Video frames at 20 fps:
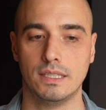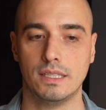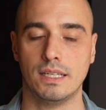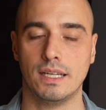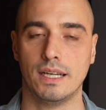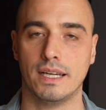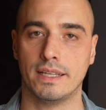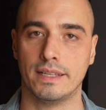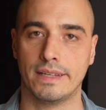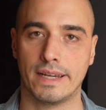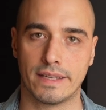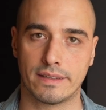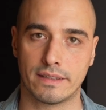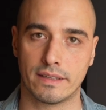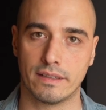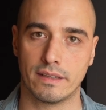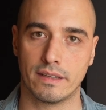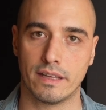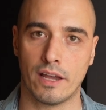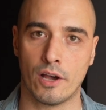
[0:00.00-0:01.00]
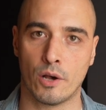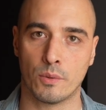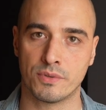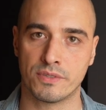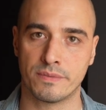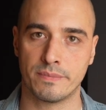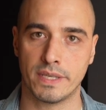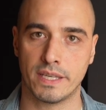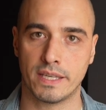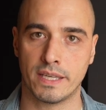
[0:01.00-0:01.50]
and that
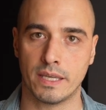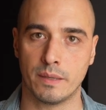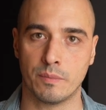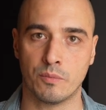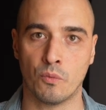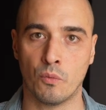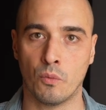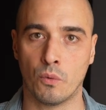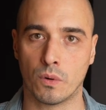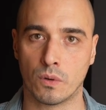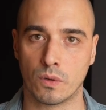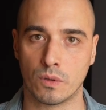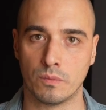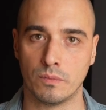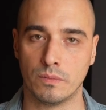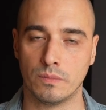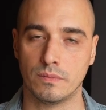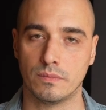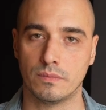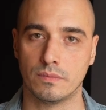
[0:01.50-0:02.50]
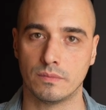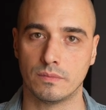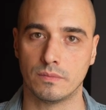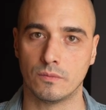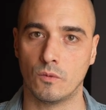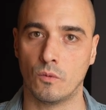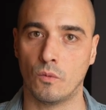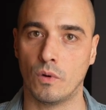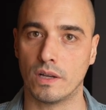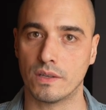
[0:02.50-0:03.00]
helps me keep warm
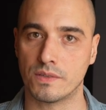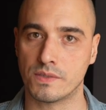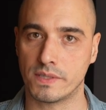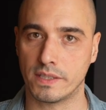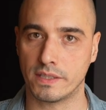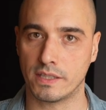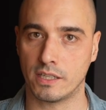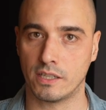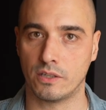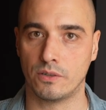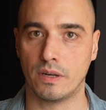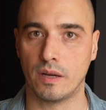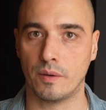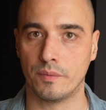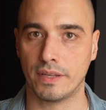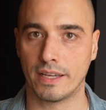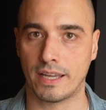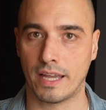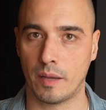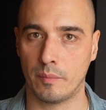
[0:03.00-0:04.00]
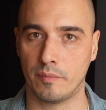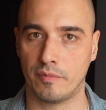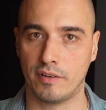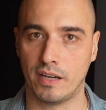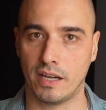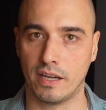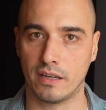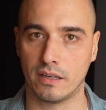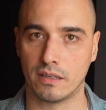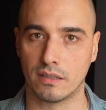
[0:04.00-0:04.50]
while sitting around the
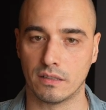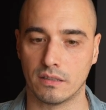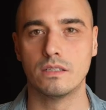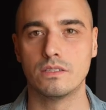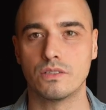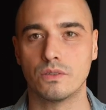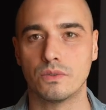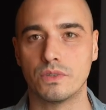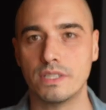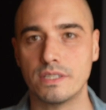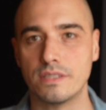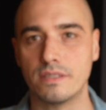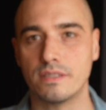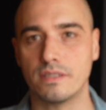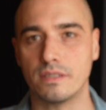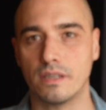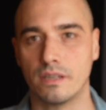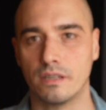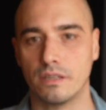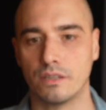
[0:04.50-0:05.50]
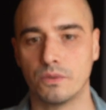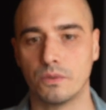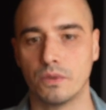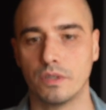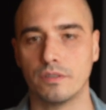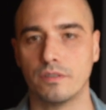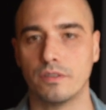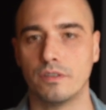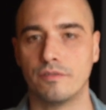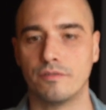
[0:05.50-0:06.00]
campfire. So this is another
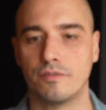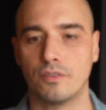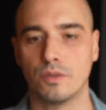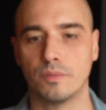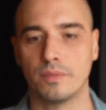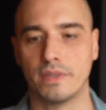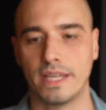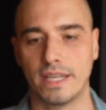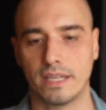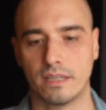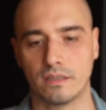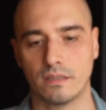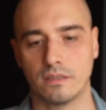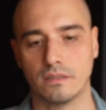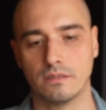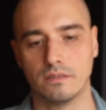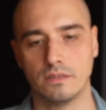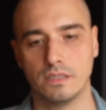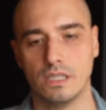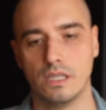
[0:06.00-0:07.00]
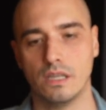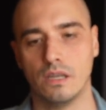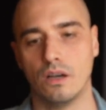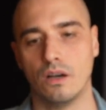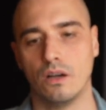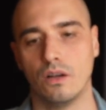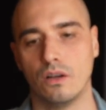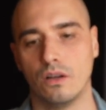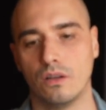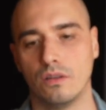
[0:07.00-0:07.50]
one from Decathlon,
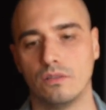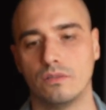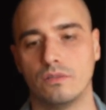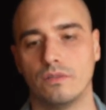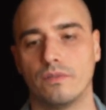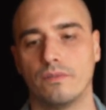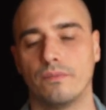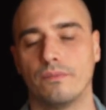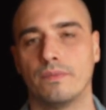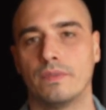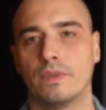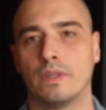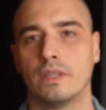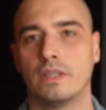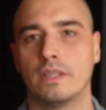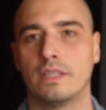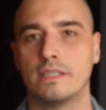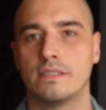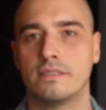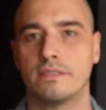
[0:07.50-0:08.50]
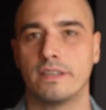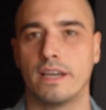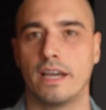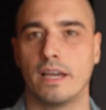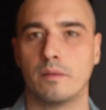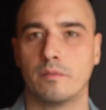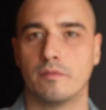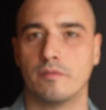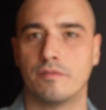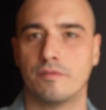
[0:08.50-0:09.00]
this
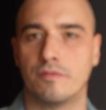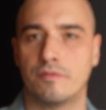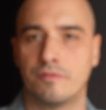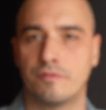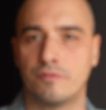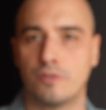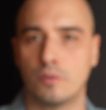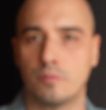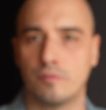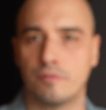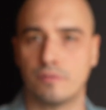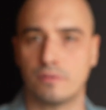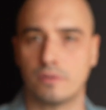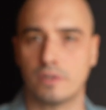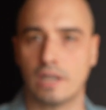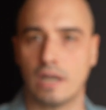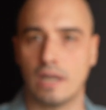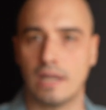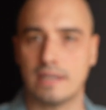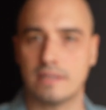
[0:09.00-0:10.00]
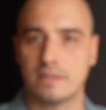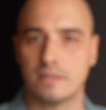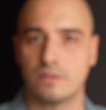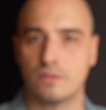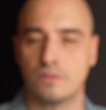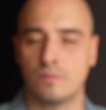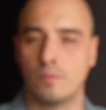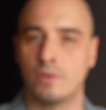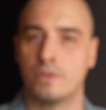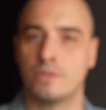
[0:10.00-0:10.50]
time from Forclas,
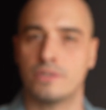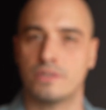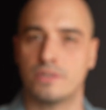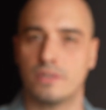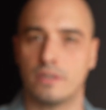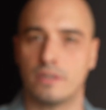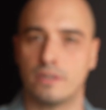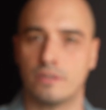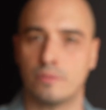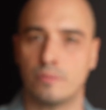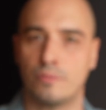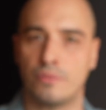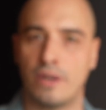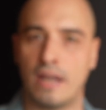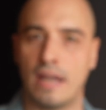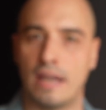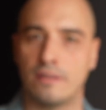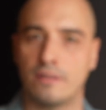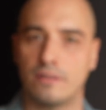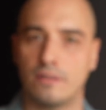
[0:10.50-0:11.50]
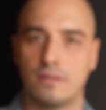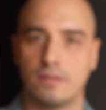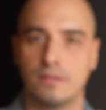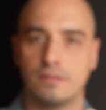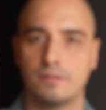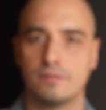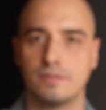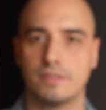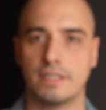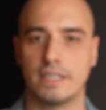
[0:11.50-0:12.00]
which is another brand
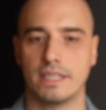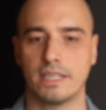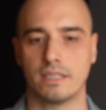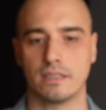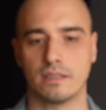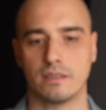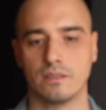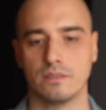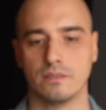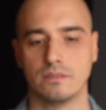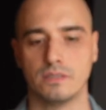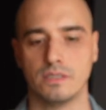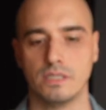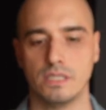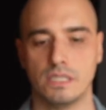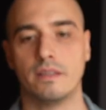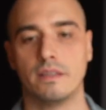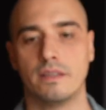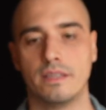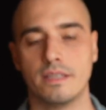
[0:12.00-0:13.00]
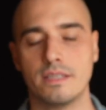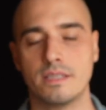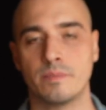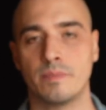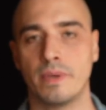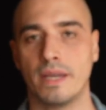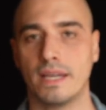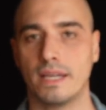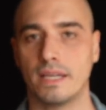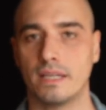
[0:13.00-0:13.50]
of Decathlon. This
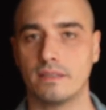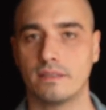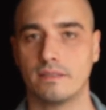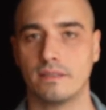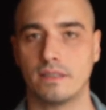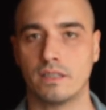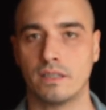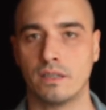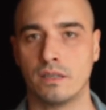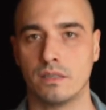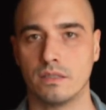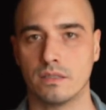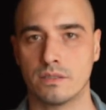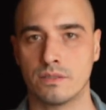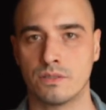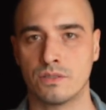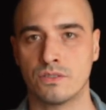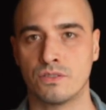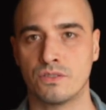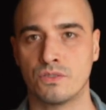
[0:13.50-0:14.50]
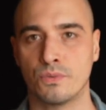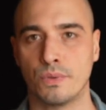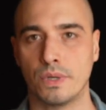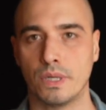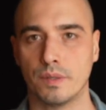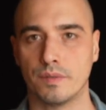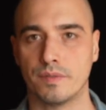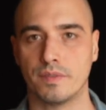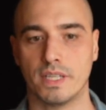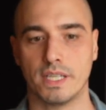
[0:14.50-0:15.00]
pad costs
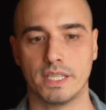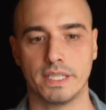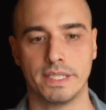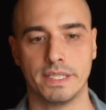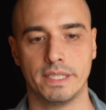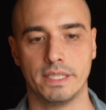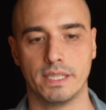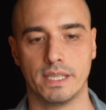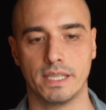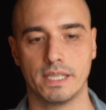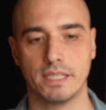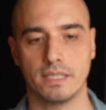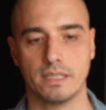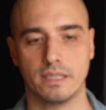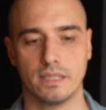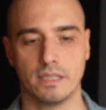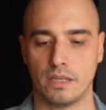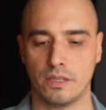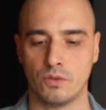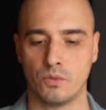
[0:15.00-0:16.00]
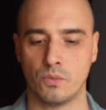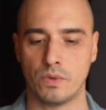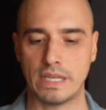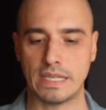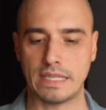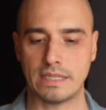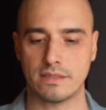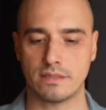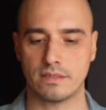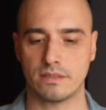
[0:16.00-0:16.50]
$12.99. It
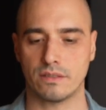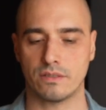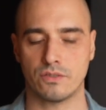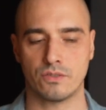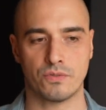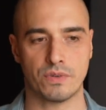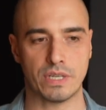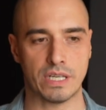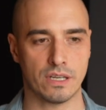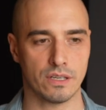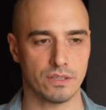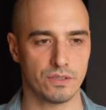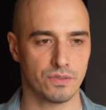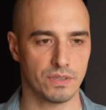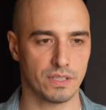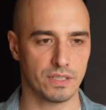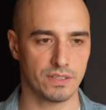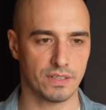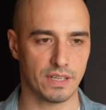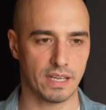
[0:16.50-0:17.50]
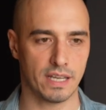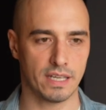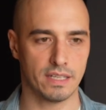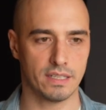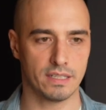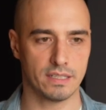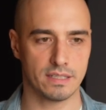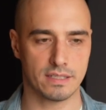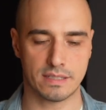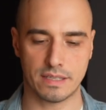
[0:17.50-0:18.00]
weighs
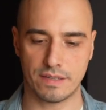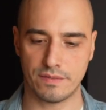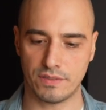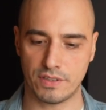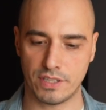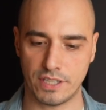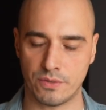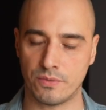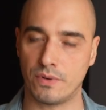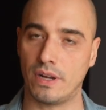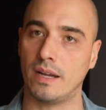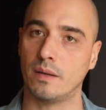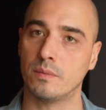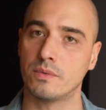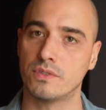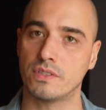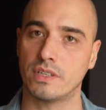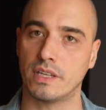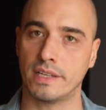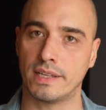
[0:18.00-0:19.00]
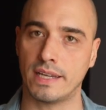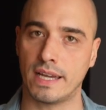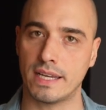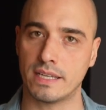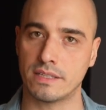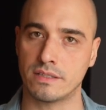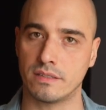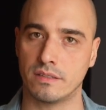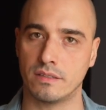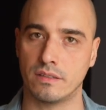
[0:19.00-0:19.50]
370 grams. It
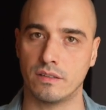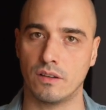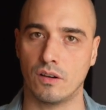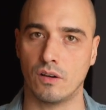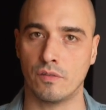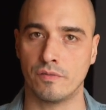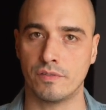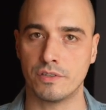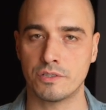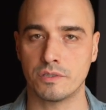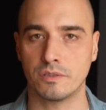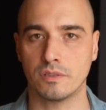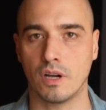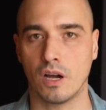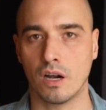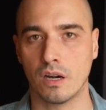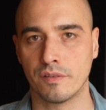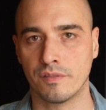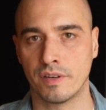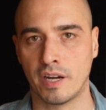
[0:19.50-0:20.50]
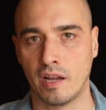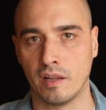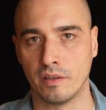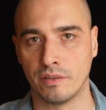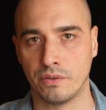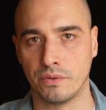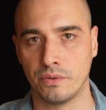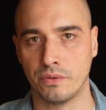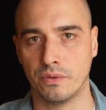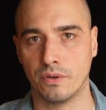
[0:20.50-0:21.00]
has an official R
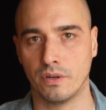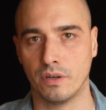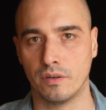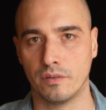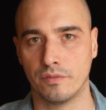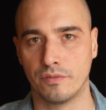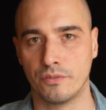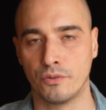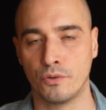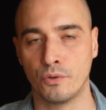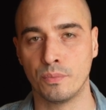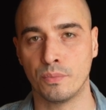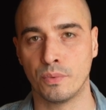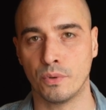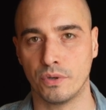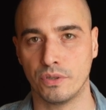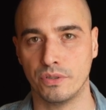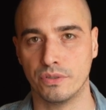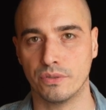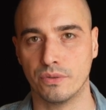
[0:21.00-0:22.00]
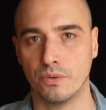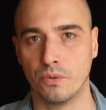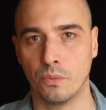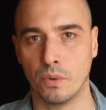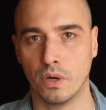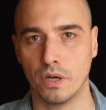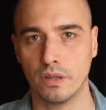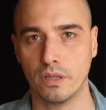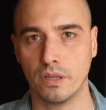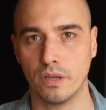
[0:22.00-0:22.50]
value of
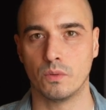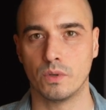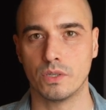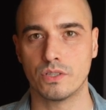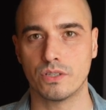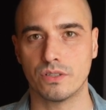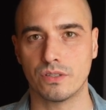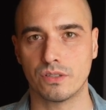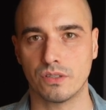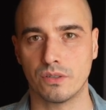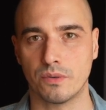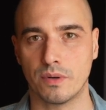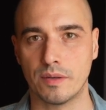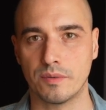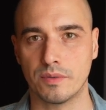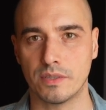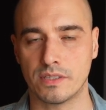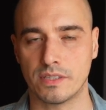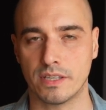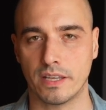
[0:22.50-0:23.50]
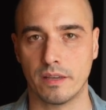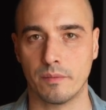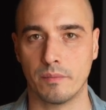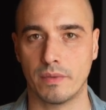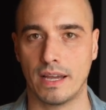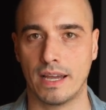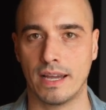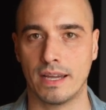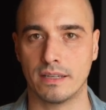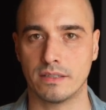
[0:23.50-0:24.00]
2.1, which is around the same
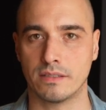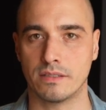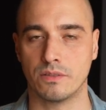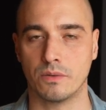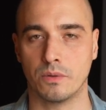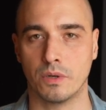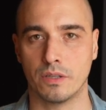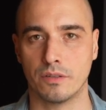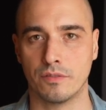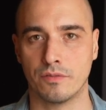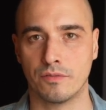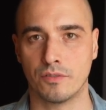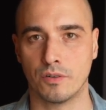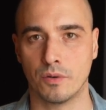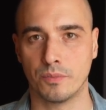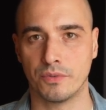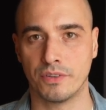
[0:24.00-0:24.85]
as the one from